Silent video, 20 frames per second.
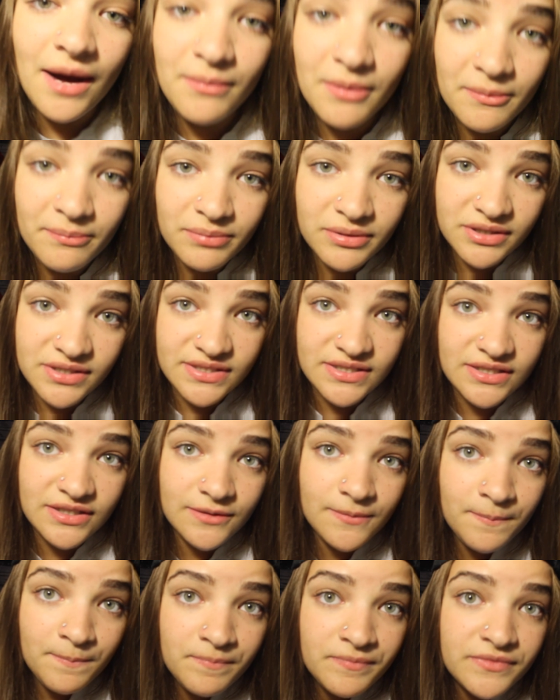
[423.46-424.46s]
I'm a pussy,
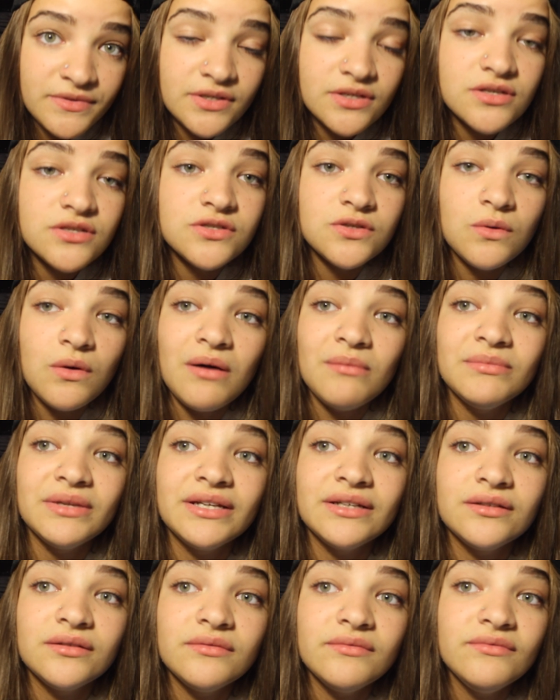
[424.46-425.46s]
so I'm
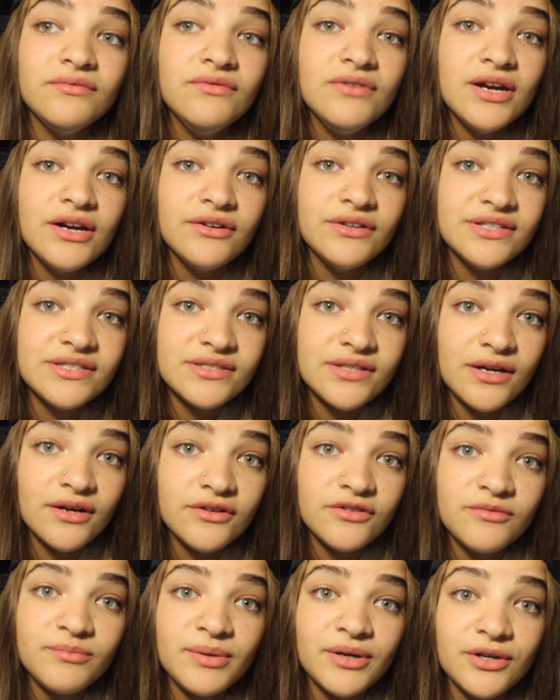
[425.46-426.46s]
like very scared
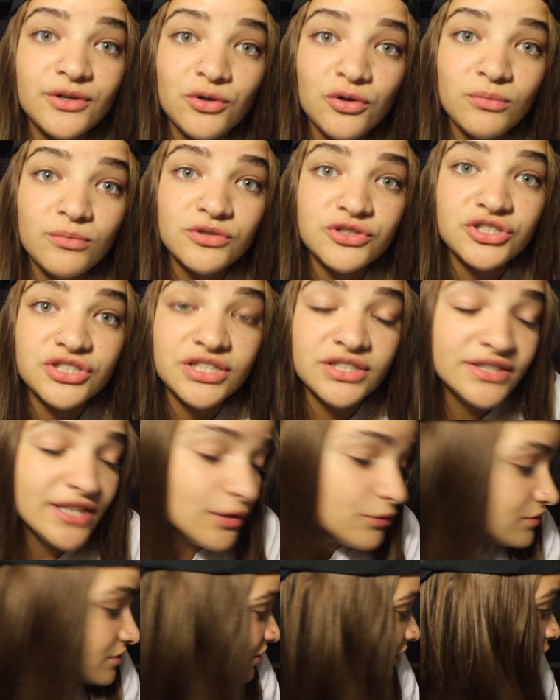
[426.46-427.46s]
of paranormal shit.
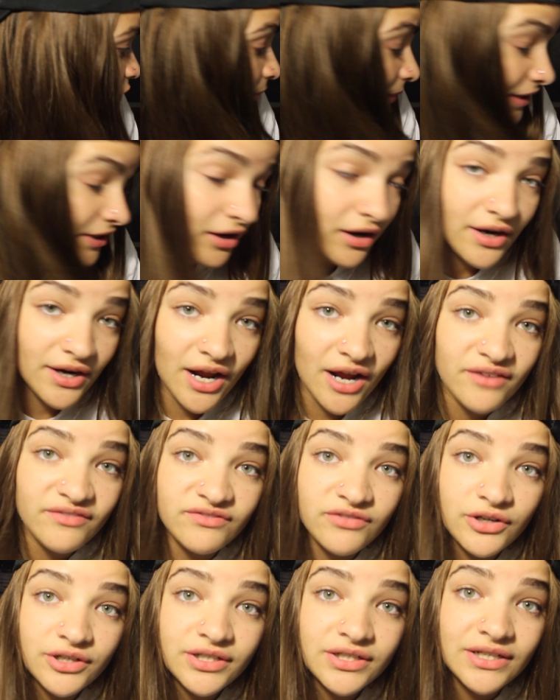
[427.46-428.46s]
That was, oh my god, I
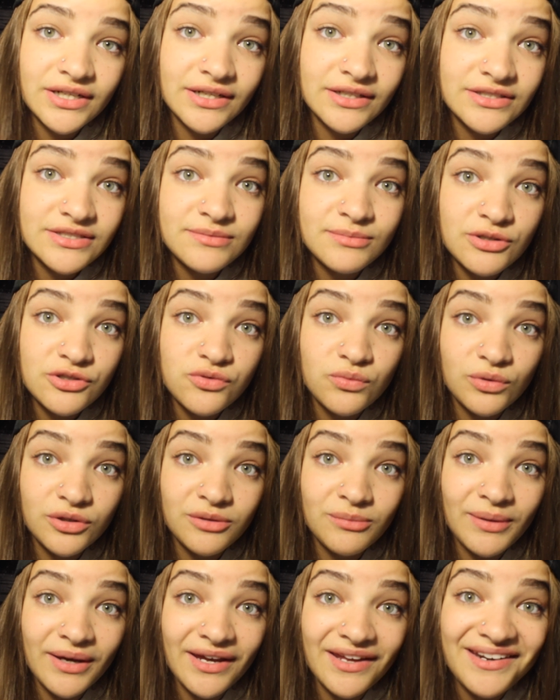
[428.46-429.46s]
farted and it smells
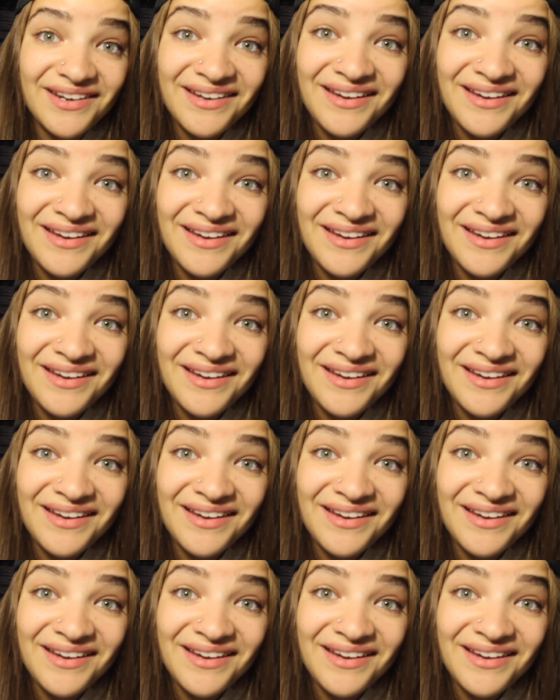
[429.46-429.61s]
really bad.